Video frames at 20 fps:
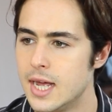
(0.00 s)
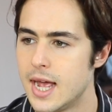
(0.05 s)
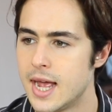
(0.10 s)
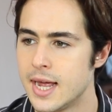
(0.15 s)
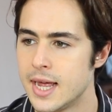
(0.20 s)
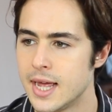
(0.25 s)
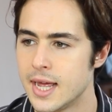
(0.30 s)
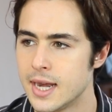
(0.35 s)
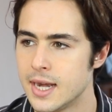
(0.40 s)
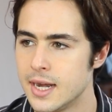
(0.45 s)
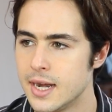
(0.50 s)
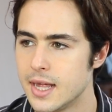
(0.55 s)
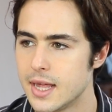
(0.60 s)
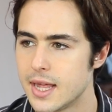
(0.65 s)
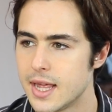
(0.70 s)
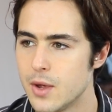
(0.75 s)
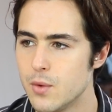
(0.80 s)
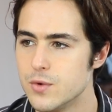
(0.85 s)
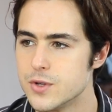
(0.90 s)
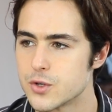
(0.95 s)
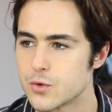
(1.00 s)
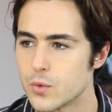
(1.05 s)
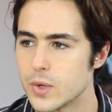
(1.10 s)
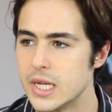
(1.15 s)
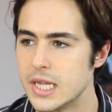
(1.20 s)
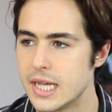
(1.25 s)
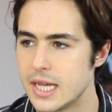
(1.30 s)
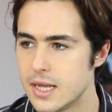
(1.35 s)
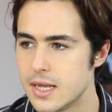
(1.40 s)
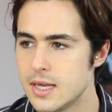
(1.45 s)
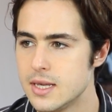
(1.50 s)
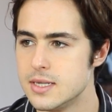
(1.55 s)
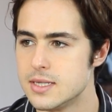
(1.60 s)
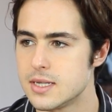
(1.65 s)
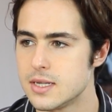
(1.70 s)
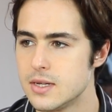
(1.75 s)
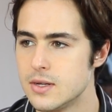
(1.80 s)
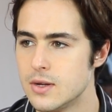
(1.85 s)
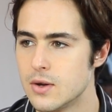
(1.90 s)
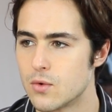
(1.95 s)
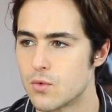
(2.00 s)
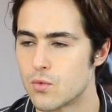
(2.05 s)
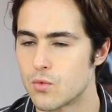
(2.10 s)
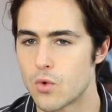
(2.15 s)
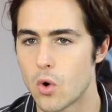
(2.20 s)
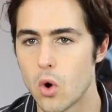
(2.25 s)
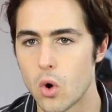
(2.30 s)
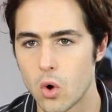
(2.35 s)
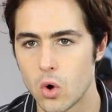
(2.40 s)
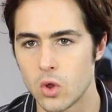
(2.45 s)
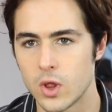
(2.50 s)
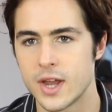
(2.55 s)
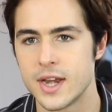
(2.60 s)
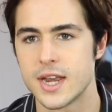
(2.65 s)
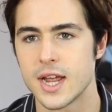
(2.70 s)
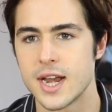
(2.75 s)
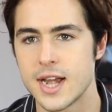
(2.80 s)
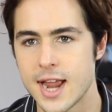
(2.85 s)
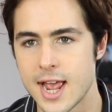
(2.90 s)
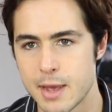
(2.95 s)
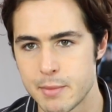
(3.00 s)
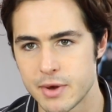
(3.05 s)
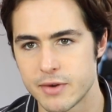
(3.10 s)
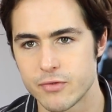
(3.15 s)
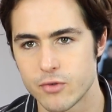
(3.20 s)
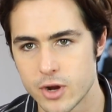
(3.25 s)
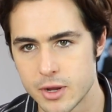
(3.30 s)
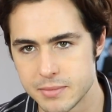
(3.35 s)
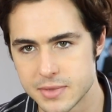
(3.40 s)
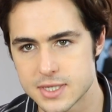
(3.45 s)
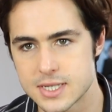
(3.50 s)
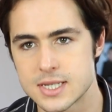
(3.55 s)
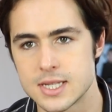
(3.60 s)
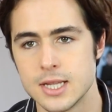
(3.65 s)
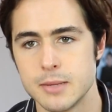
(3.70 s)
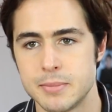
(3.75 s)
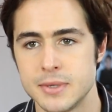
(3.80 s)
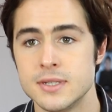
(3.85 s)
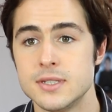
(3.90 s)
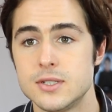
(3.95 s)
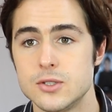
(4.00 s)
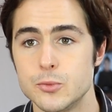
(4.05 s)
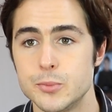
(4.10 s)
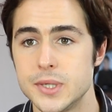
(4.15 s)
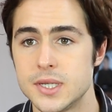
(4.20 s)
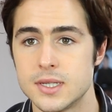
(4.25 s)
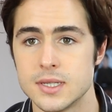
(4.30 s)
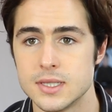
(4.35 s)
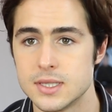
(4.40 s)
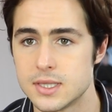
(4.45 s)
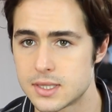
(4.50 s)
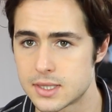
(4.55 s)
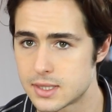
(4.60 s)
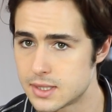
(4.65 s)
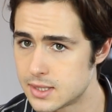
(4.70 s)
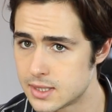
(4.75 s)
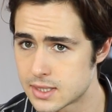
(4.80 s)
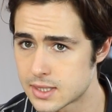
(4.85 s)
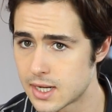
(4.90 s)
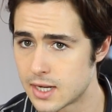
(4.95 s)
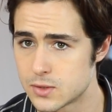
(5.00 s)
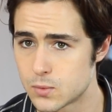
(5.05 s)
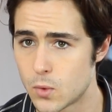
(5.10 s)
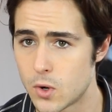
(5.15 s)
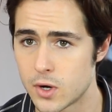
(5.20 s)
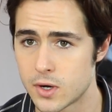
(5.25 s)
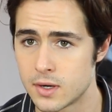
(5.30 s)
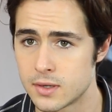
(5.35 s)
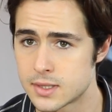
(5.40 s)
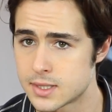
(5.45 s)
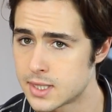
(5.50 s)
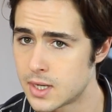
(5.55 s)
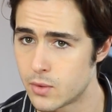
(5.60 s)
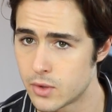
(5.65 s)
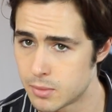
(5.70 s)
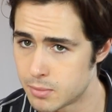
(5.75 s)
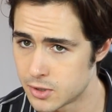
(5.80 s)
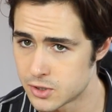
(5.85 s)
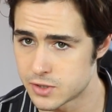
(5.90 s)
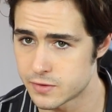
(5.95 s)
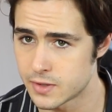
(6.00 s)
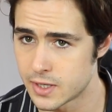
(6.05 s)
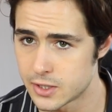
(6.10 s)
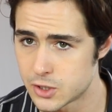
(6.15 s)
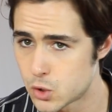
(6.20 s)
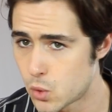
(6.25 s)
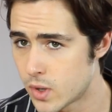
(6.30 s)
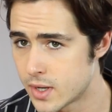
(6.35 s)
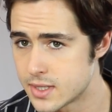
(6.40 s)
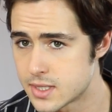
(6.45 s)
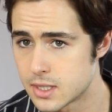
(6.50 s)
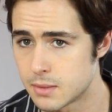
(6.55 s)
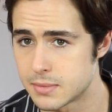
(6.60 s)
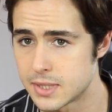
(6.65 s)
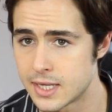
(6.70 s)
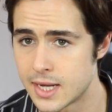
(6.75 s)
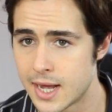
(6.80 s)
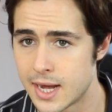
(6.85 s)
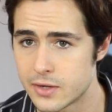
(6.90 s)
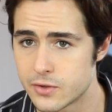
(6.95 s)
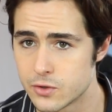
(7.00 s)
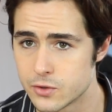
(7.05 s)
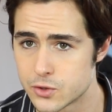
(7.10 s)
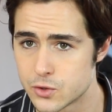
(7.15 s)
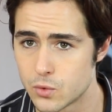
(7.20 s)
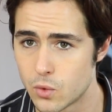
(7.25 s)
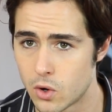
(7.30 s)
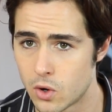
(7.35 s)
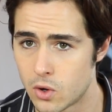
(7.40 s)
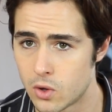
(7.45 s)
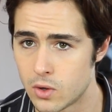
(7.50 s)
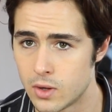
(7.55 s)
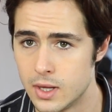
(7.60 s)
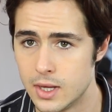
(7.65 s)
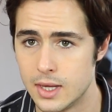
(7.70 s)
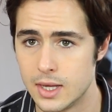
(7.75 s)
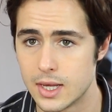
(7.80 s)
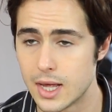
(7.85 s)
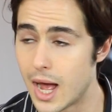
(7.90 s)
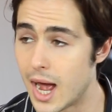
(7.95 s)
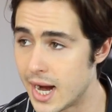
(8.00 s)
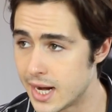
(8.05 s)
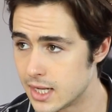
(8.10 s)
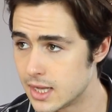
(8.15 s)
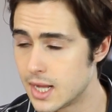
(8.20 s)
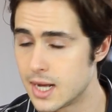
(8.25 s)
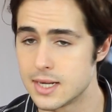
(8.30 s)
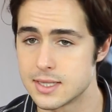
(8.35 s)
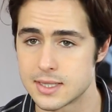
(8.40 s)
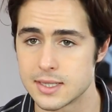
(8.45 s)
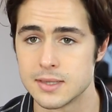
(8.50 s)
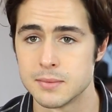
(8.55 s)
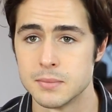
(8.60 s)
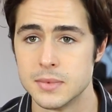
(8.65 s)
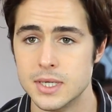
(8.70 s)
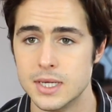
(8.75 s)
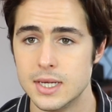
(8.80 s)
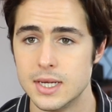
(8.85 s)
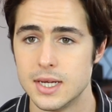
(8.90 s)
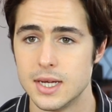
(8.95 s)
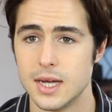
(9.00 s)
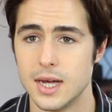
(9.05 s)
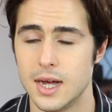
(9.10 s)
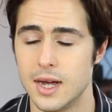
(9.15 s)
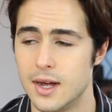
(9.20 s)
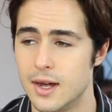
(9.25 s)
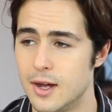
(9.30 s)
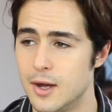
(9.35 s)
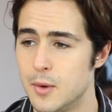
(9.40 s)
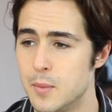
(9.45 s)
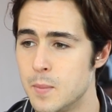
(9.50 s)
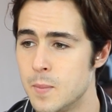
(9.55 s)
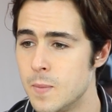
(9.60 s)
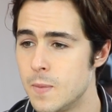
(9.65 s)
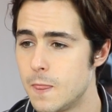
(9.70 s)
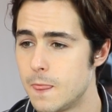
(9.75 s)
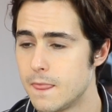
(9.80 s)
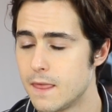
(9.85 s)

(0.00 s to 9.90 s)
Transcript: And it was a really easy role and dynamic for him to slip into because this guy's walking on set with a bunch of like 20 something actors who all idolize him. Um,